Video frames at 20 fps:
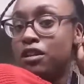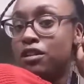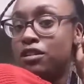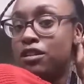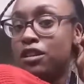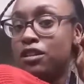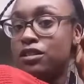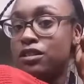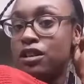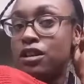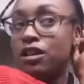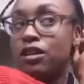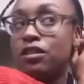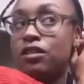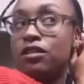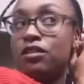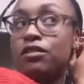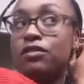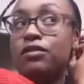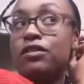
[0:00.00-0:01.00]
Start talking
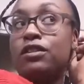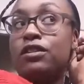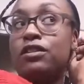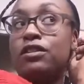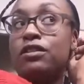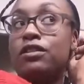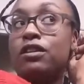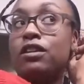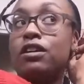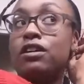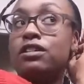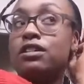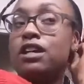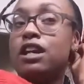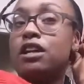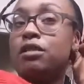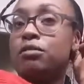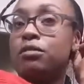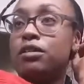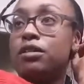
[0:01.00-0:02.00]
on the phone, all
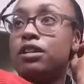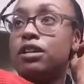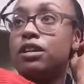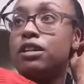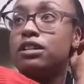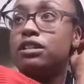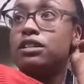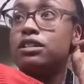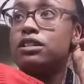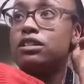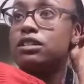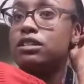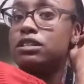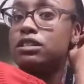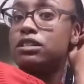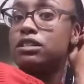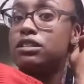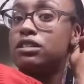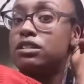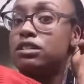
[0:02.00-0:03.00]
type of crazy shit.